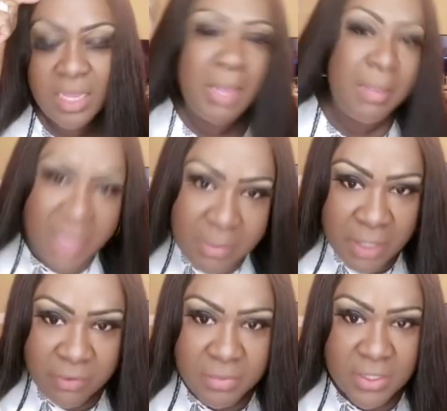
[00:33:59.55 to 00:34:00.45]
I mean, I make
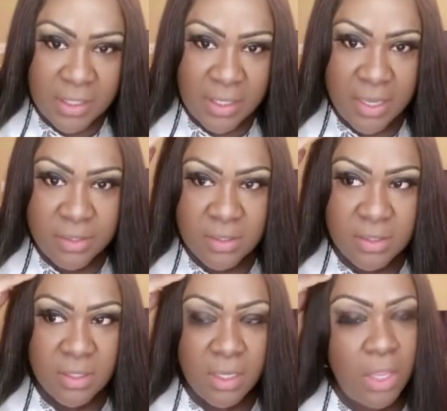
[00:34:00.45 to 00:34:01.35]
money from selling
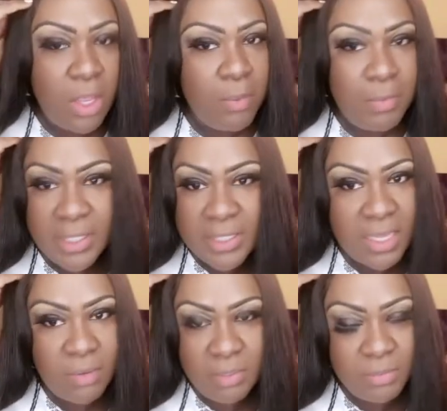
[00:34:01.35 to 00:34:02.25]
houses, but that's
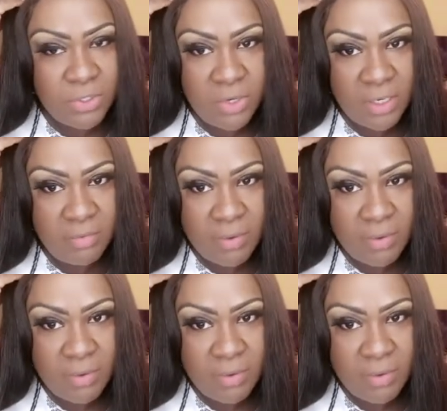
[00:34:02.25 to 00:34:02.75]
not where the majority of my